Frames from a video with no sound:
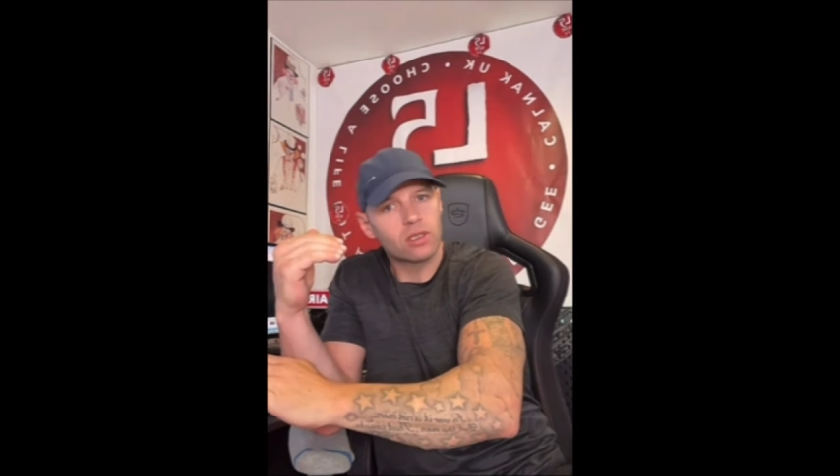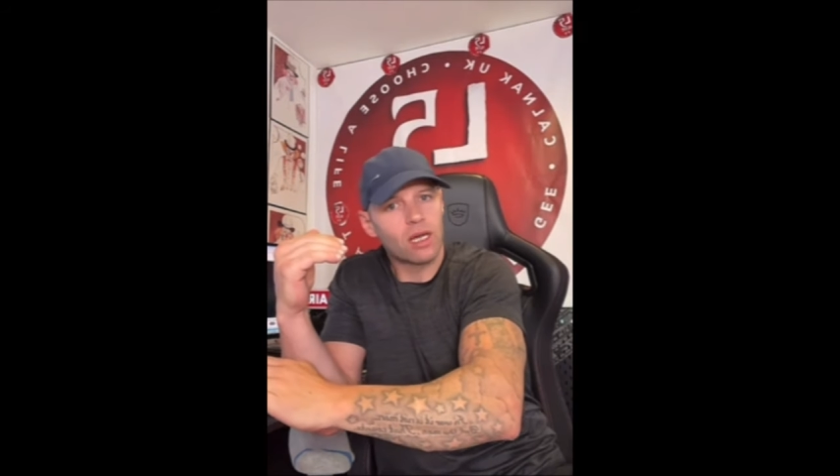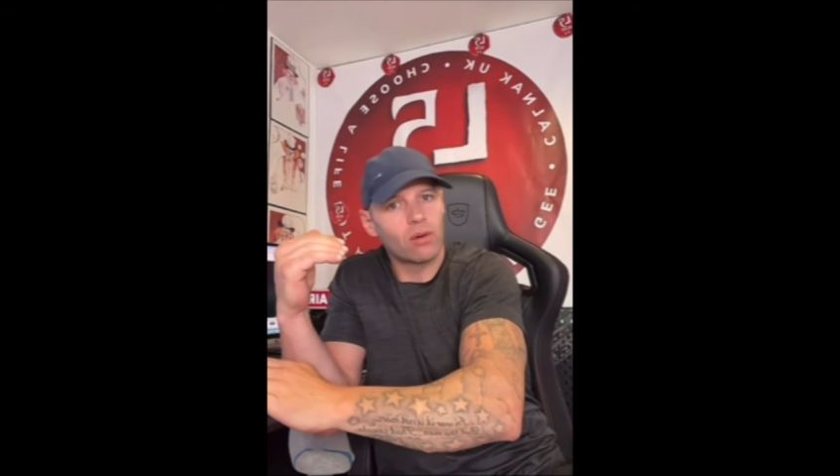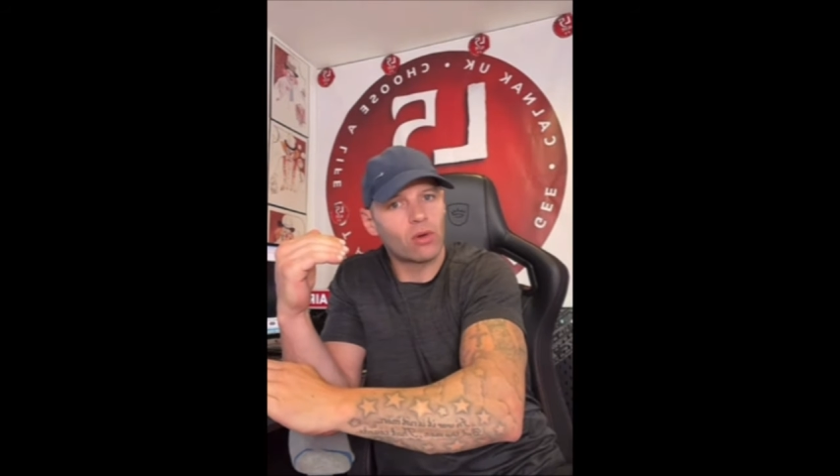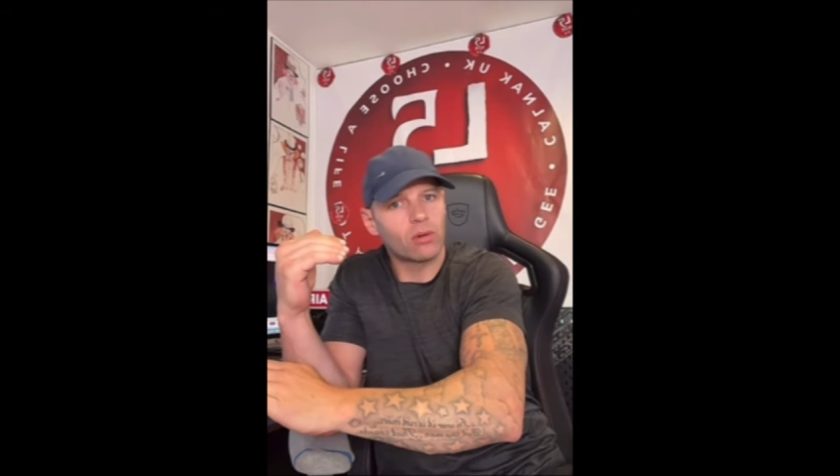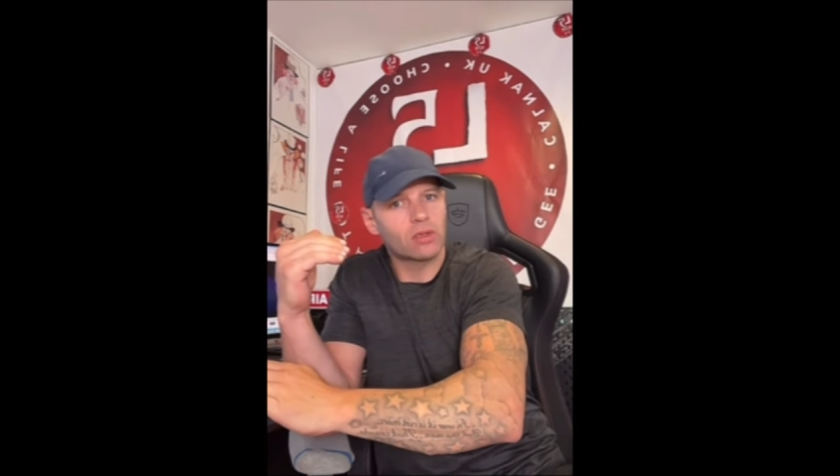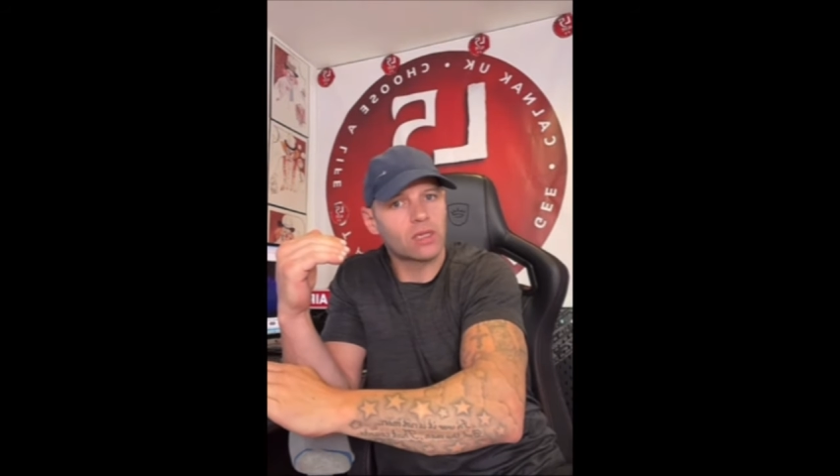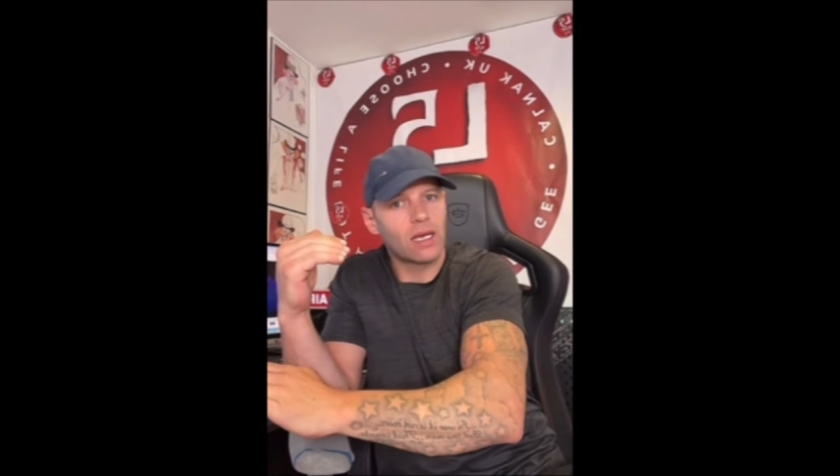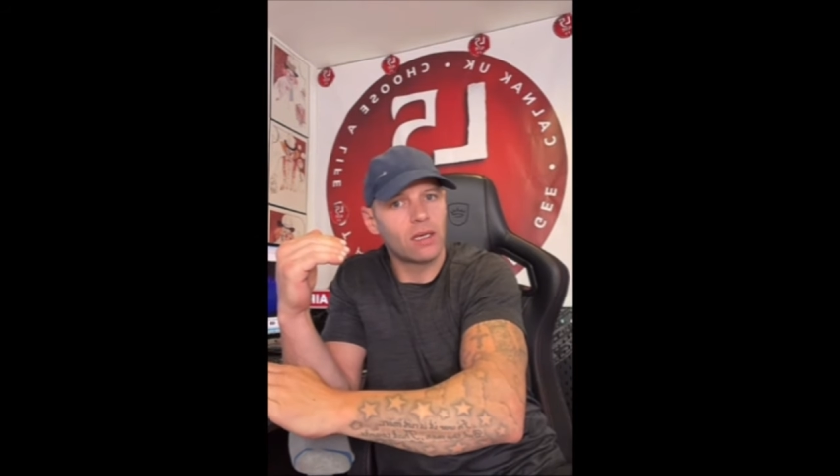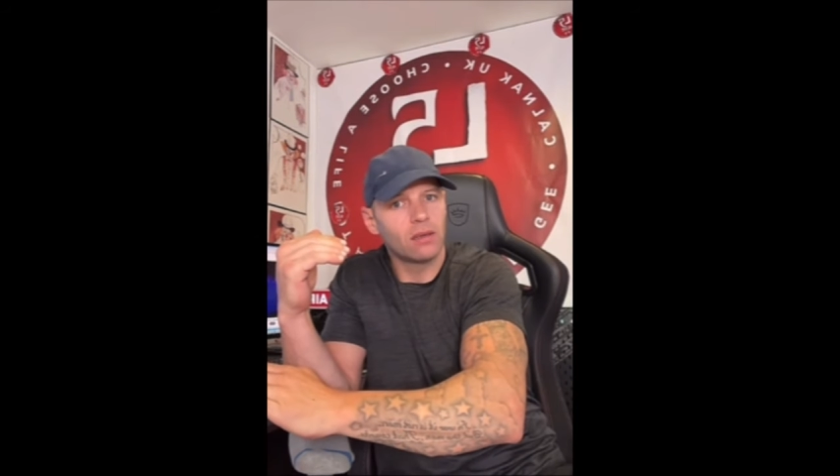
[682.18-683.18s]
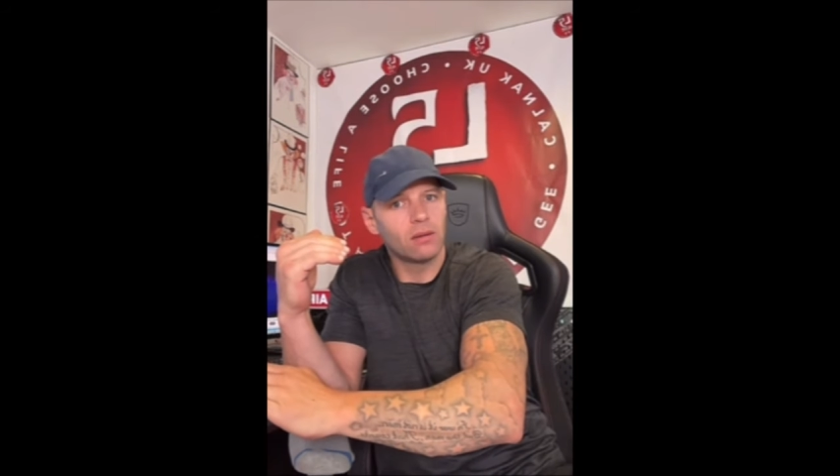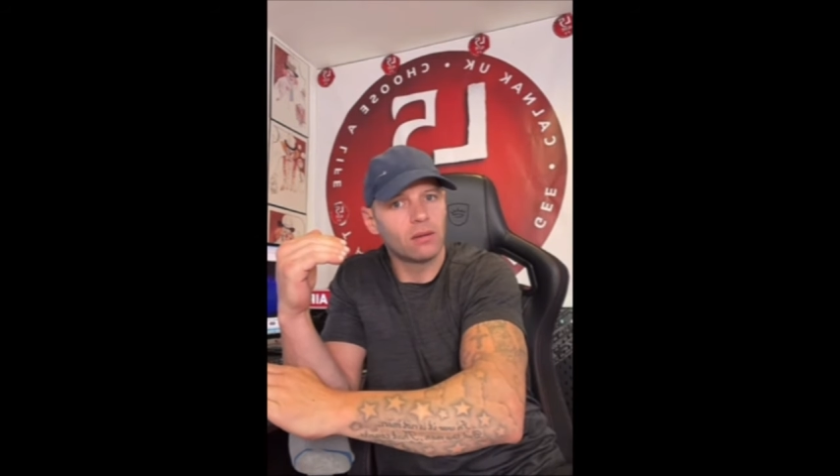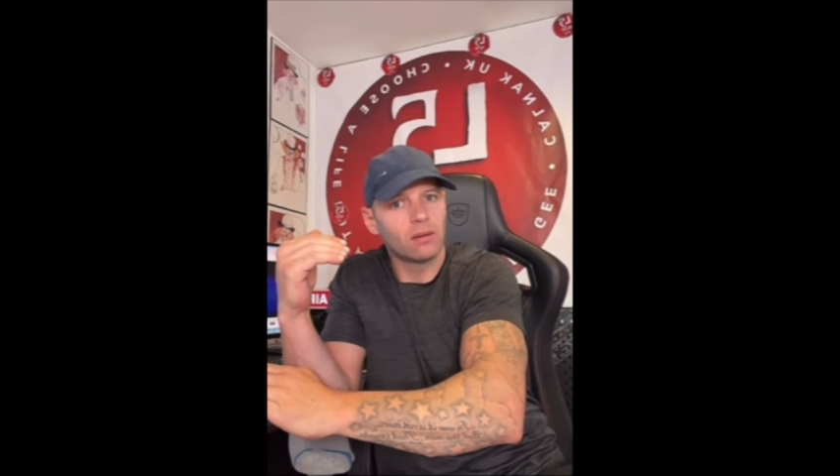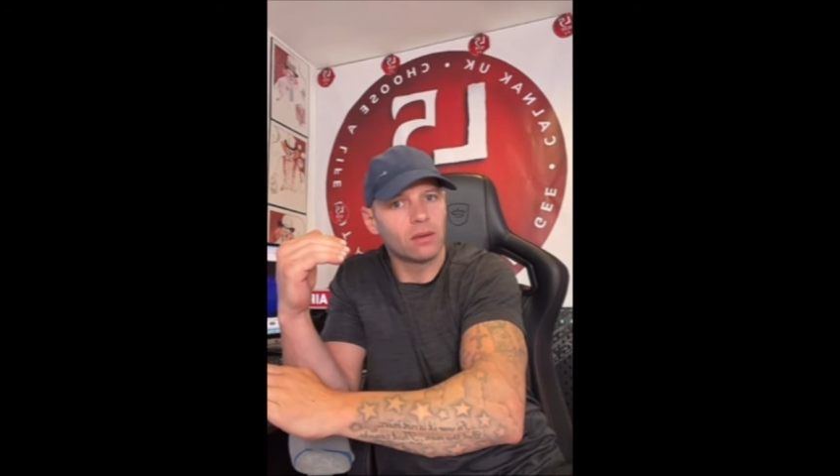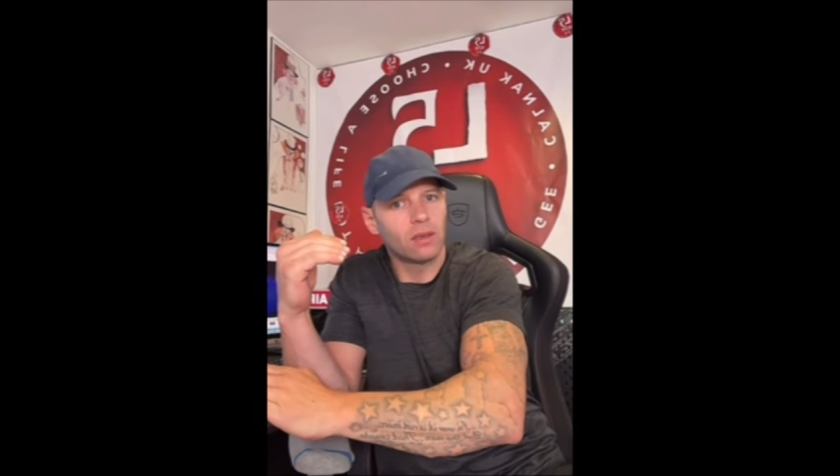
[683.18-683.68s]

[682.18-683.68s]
Do you understand what I'm saying?